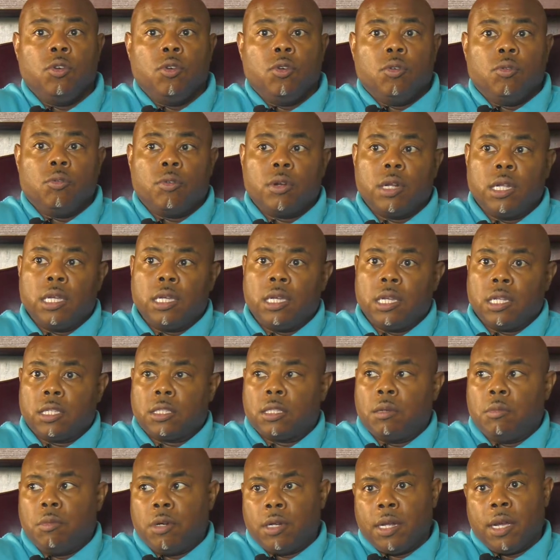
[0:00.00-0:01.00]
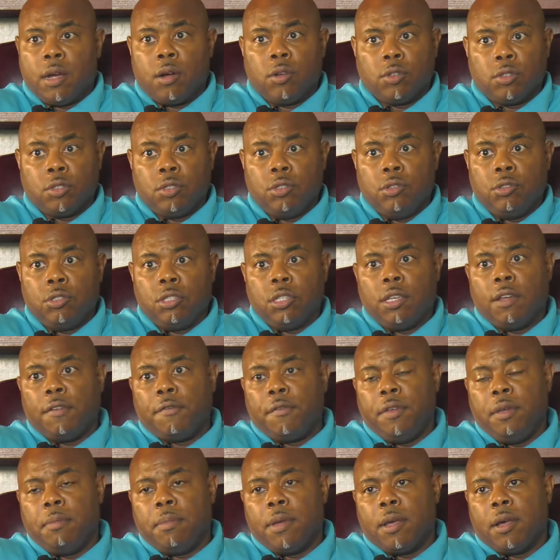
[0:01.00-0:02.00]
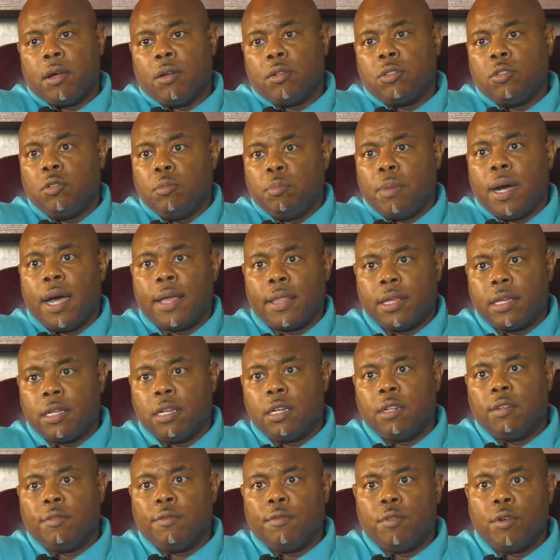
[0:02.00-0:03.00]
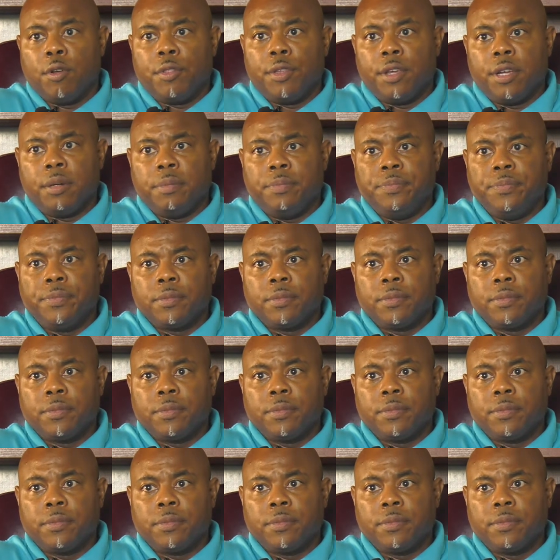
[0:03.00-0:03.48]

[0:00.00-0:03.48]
where they get someone else, usually a female, to buy the gun for them.